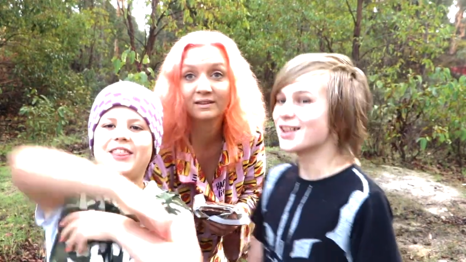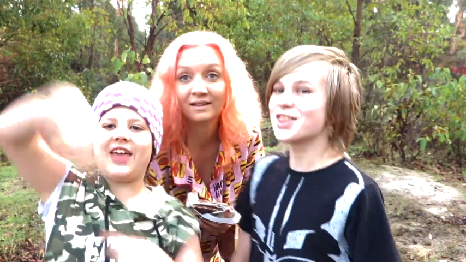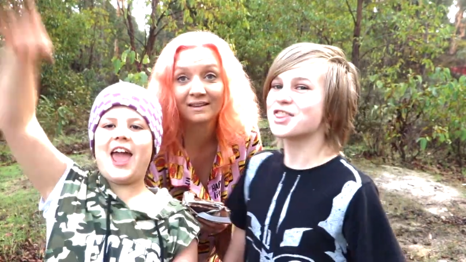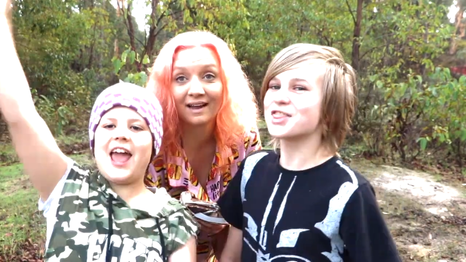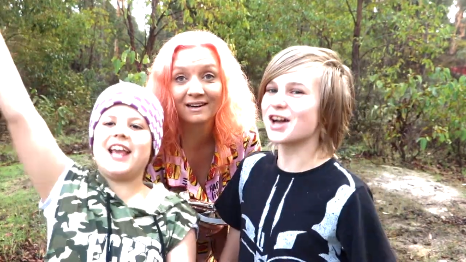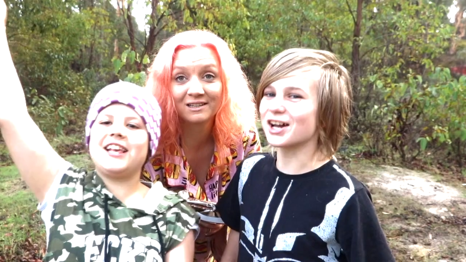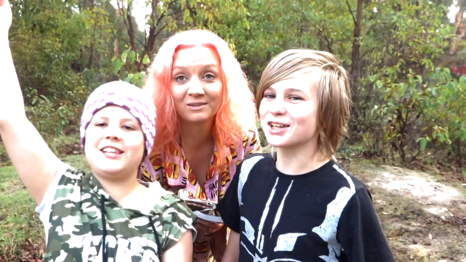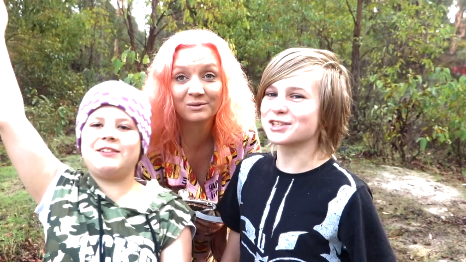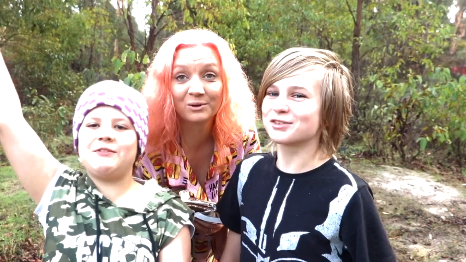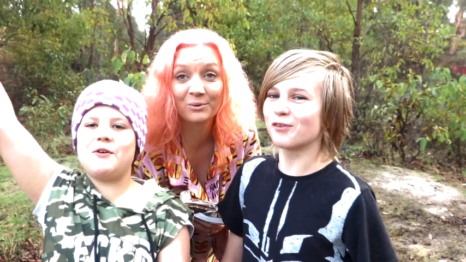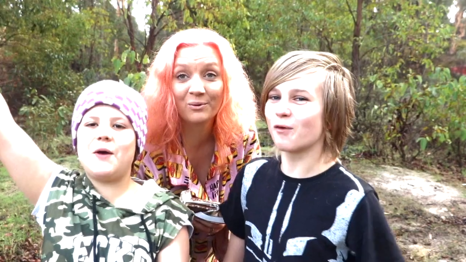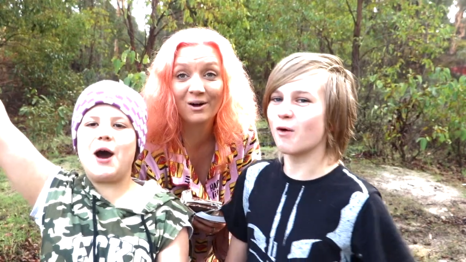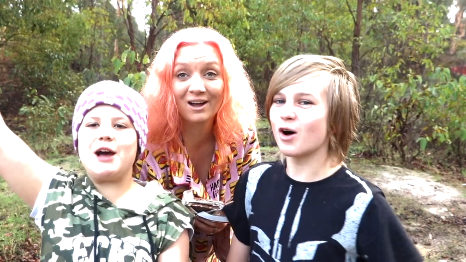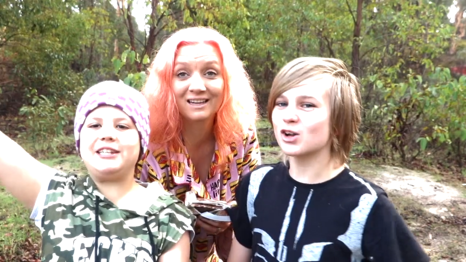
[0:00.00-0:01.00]
Speaker 1: Thanks, thanks for
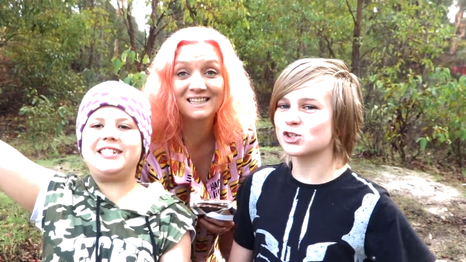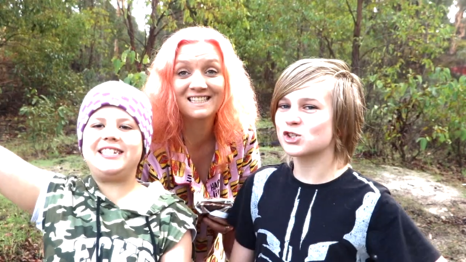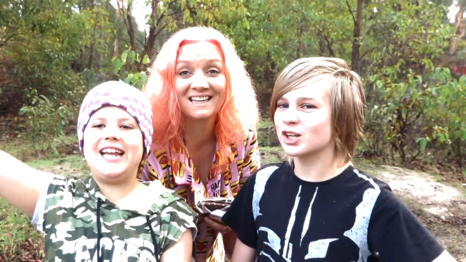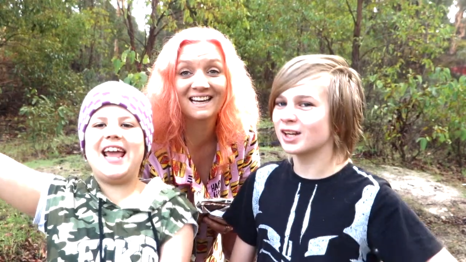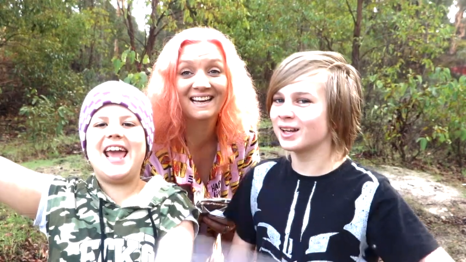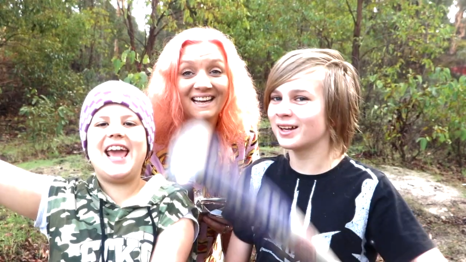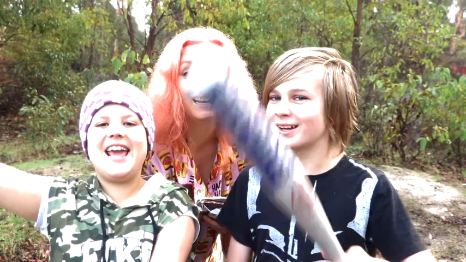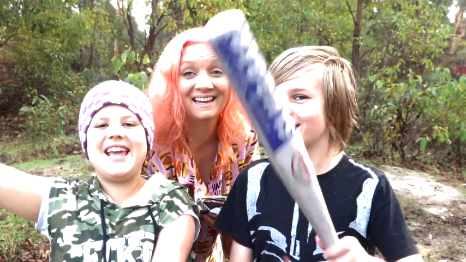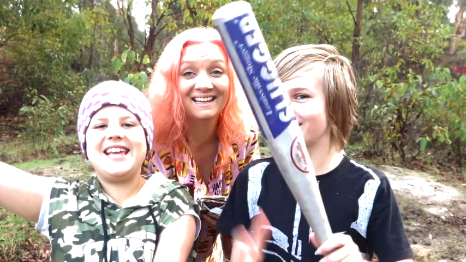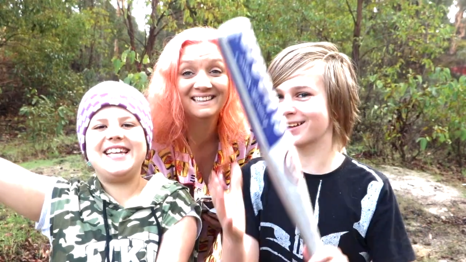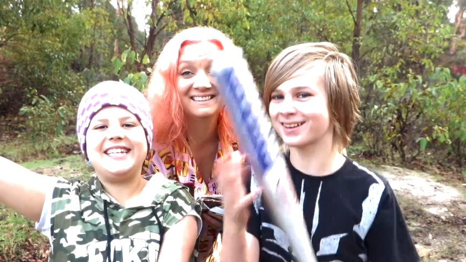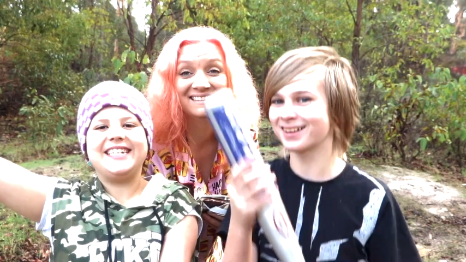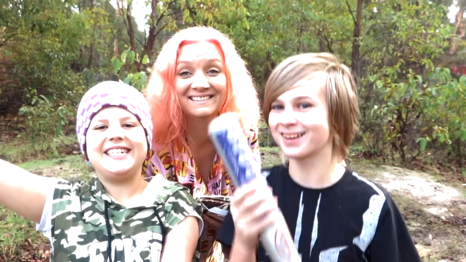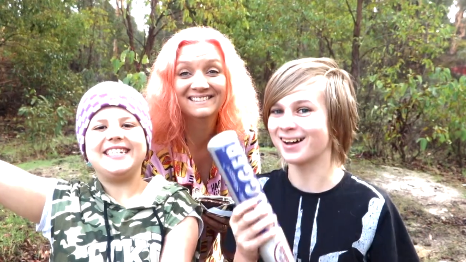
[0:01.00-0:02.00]

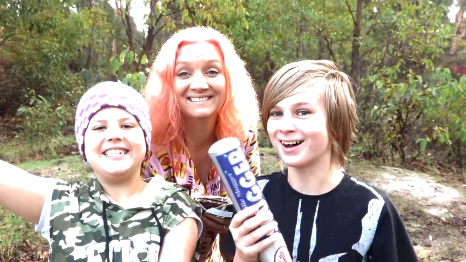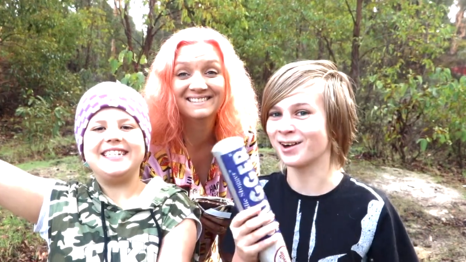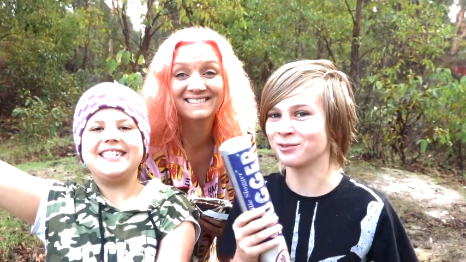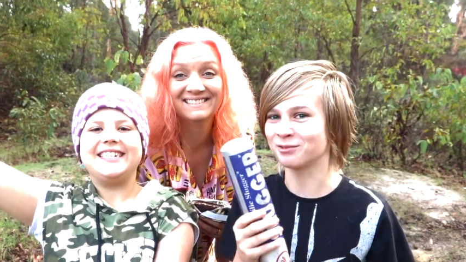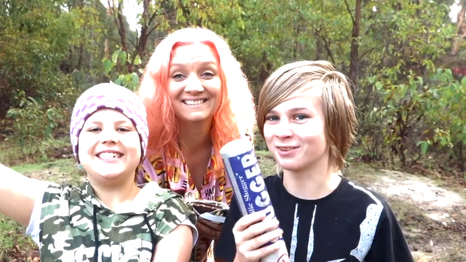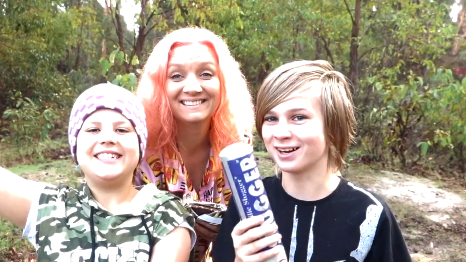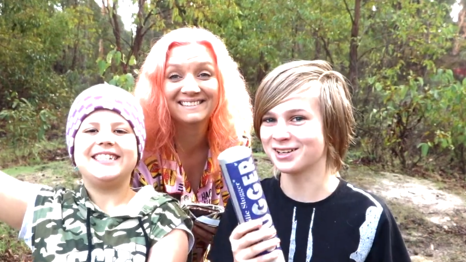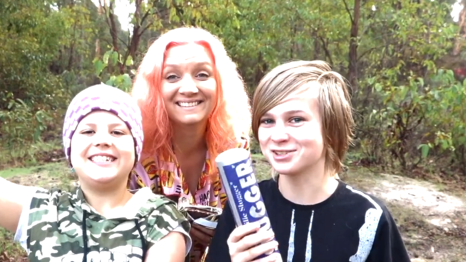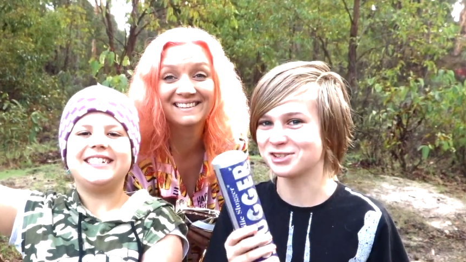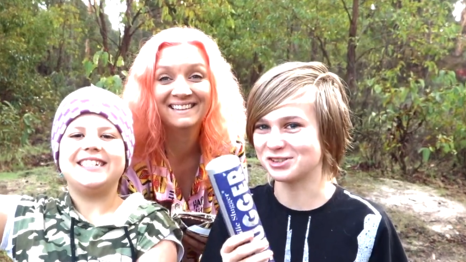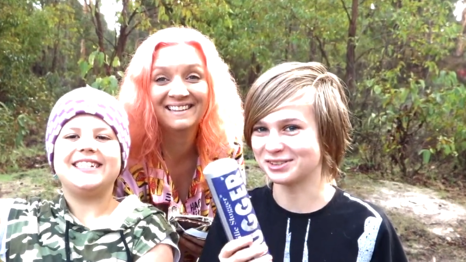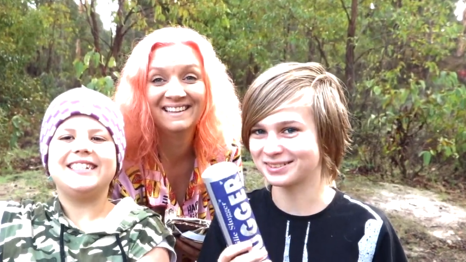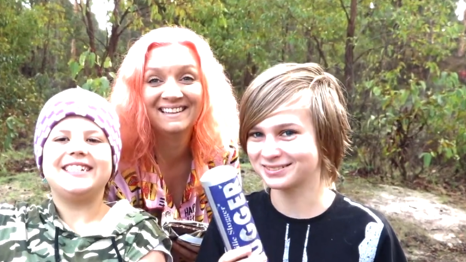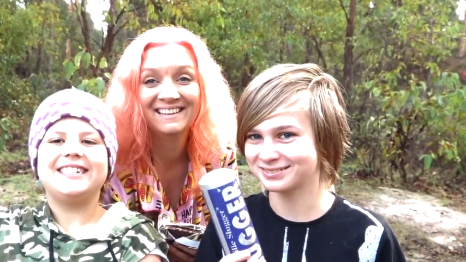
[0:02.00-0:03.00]
watching. I'll find you.